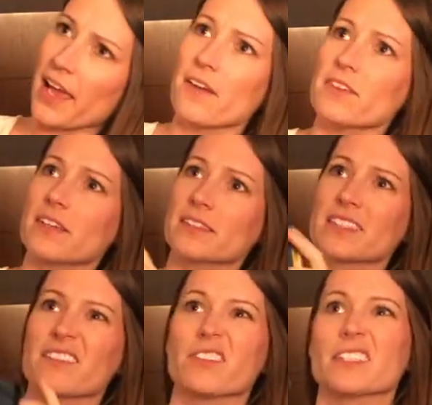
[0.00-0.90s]
have a
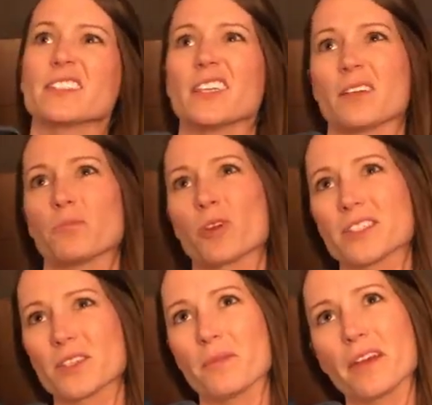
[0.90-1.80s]
sleeveless denim
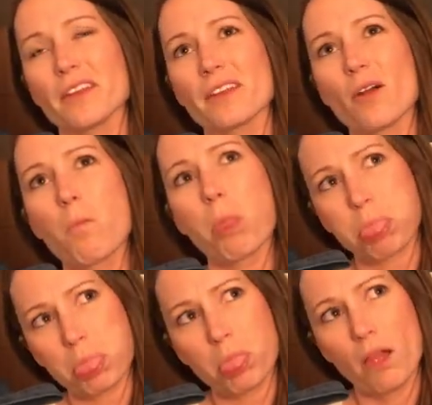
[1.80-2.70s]
dress already though.
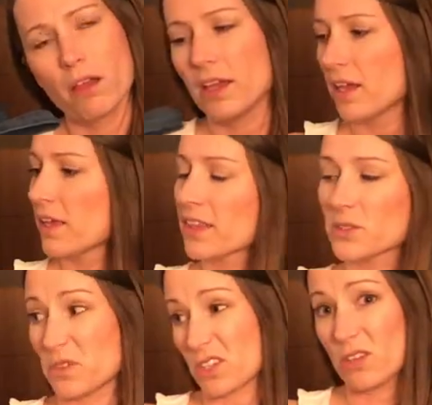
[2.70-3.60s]
This
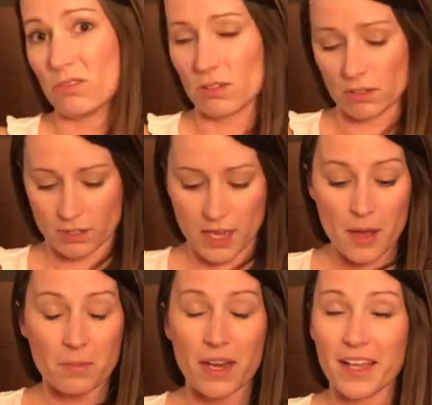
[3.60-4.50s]
one's cuter,
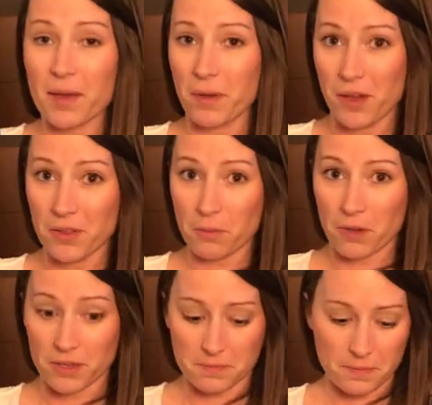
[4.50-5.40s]
but I got my other
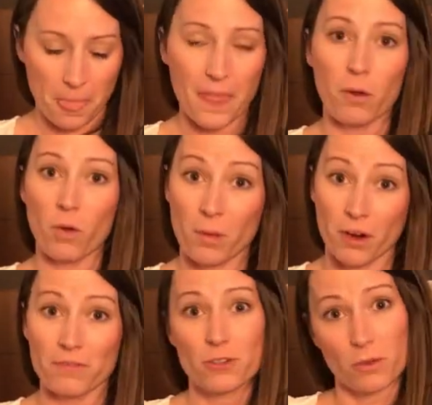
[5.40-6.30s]
one at
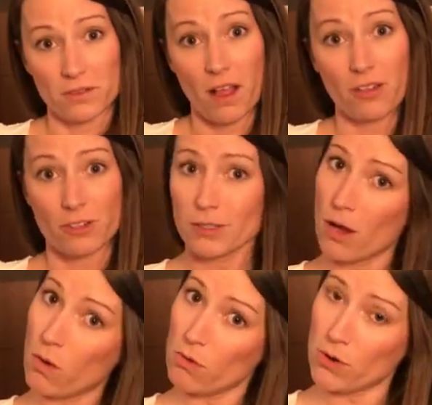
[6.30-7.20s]
Walmart for $12.
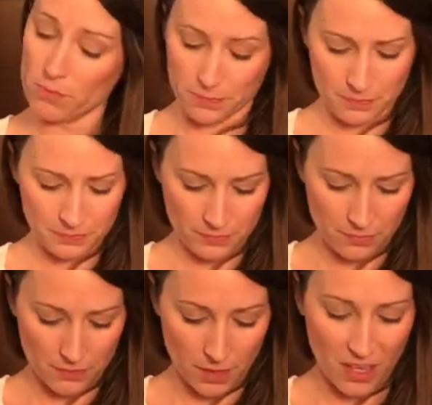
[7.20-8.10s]
Woo!
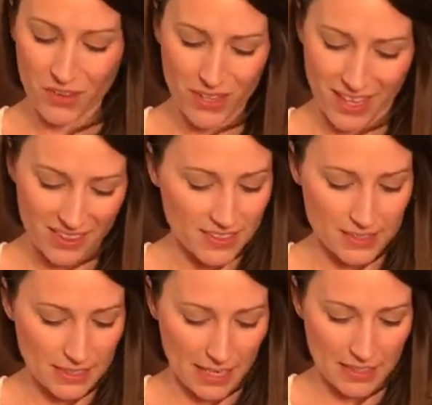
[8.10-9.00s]
Oh yeah, this
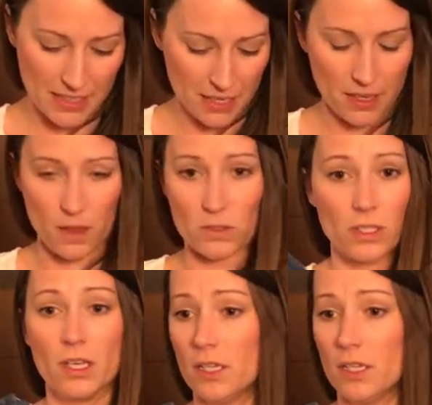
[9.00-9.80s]
is $99.